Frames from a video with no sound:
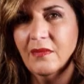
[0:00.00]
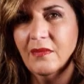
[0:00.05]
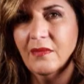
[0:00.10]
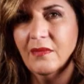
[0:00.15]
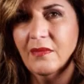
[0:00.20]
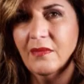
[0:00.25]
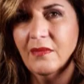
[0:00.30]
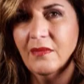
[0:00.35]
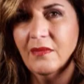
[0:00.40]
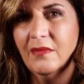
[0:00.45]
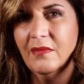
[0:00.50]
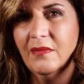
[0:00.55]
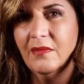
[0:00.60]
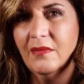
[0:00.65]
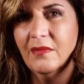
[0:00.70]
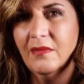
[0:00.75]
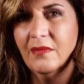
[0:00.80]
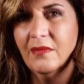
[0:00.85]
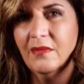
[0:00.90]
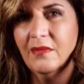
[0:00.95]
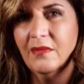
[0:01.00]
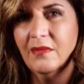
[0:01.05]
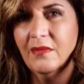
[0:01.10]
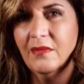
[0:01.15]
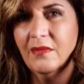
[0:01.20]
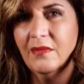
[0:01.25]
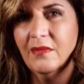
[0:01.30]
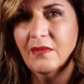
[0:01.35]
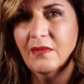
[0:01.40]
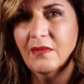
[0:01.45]

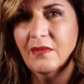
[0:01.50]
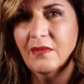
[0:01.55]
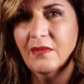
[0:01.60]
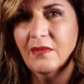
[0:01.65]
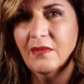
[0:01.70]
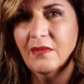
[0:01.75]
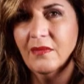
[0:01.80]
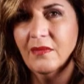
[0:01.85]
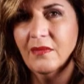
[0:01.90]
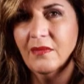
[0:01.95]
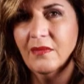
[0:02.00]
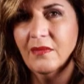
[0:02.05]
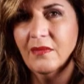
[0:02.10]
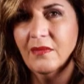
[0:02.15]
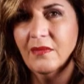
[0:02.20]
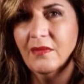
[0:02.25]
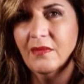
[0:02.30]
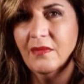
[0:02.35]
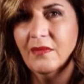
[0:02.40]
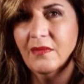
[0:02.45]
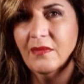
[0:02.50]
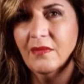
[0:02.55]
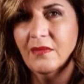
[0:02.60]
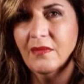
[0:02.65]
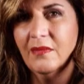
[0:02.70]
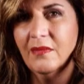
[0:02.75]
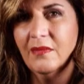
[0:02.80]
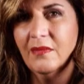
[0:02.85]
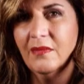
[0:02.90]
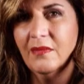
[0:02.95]

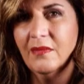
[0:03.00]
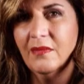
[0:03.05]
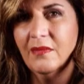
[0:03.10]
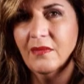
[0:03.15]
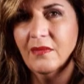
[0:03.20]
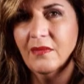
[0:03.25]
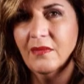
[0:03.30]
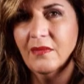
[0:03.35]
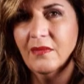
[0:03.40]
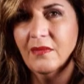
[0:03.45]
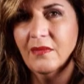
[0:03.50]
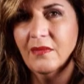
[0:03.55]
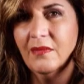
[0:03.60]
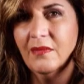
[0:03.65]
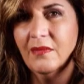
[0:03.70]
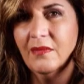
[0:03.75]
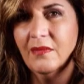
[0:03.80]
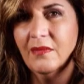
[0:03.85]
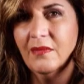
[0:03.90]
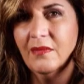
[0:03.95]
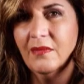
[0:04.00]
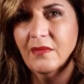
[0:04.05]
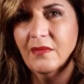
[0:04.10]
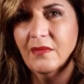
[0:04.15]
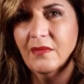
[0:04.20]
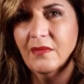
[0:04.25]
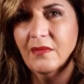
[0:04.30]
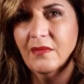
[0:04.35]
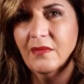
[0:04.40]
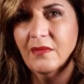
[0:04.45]

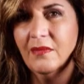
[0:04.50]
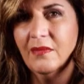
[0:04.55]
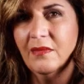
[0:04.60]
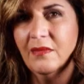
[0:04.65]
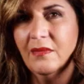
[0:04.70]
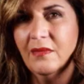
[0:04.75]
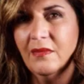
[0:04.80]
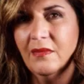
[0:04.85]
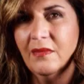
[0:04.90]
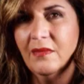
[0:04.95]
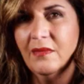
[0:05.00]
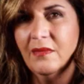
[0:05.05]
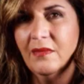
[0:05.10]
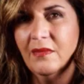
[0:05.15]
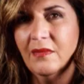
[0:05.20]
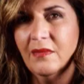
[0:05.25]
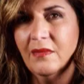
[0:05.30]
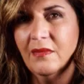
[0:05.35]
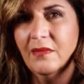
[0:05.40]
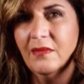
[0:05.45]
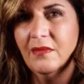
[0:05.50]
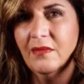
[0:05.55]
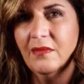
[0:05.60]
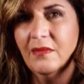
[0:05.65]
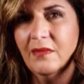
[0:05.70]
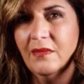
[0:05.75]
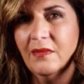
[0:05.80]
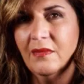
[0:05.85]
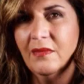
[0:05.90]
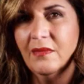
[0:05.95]

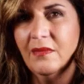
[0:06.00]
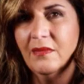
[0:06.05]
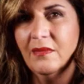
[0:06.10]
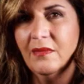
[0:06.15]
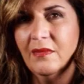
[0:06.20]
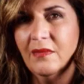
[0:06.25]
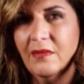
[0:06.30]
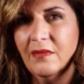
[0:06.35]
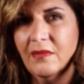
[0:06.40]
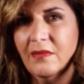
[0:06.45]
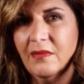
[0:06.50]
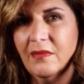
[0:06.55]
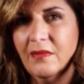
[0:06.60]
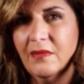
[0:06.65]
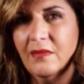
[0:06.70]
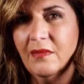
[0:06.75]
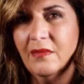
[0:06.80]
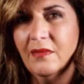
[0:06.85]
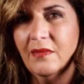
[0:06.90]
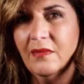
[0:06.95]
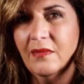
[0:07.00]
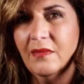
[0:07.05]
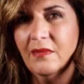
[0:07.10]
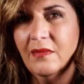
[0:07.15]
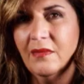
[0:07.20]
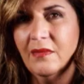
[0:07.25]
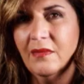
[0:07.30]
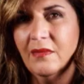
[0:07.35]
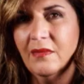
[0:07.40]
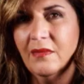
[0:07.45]

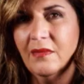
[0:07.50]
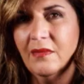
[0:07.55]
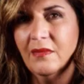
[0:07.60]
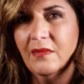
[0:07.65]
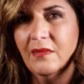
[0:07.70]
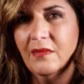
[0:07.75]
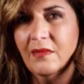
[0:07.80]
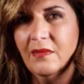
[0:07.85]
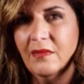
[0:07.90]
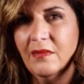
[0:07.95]
(not speaking)